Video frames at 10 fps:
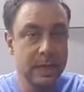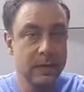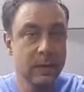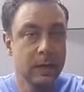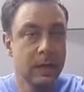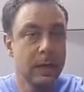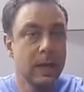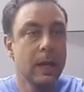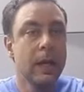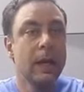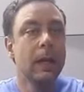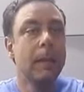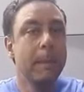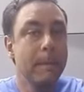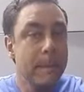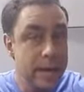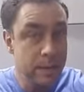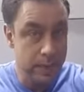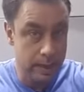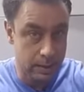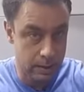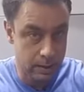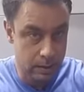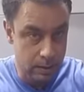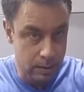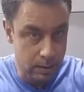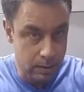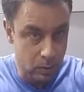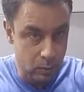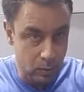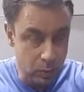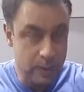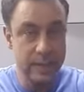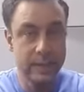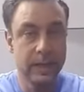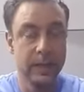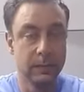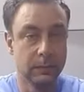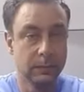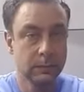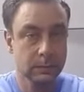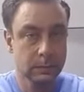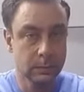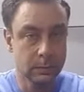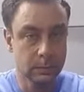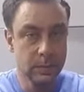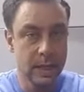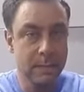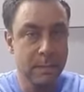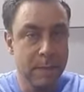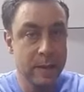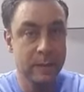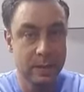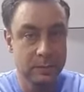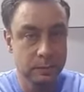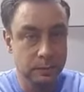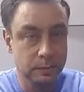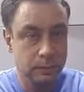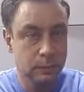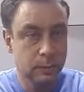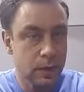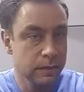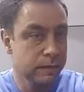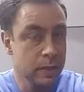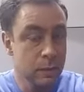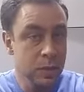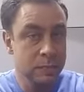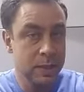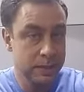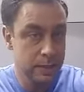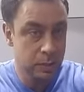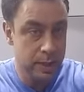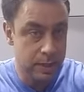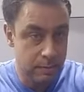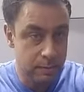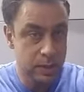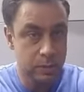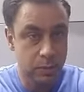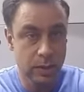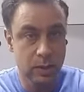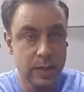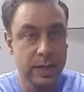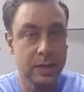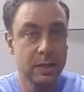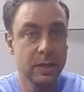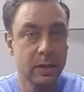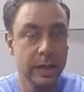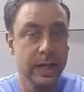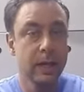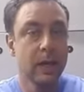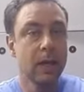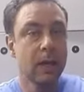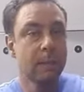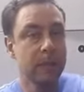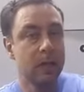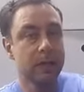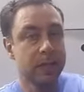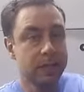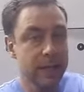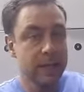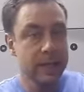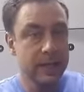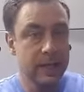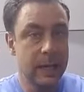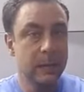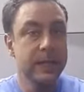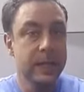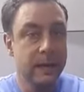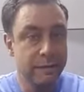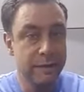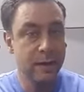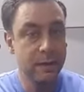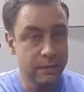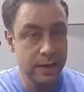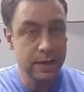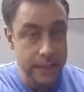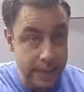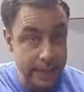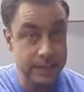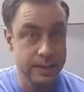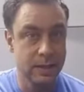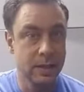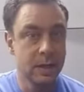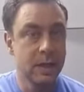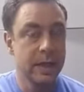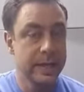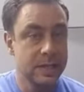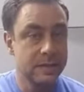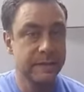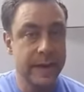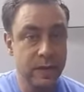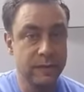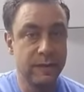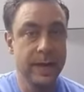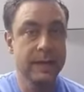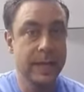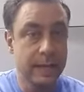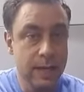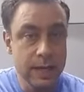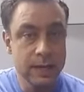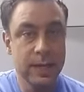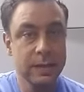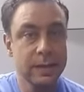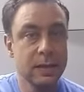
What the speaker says: level? Maybe twice a year. Maybe. For the most part, they train in a much broader range, okay? Because singles and doubles are very, very taxing. It's fight or flight, it's like near death.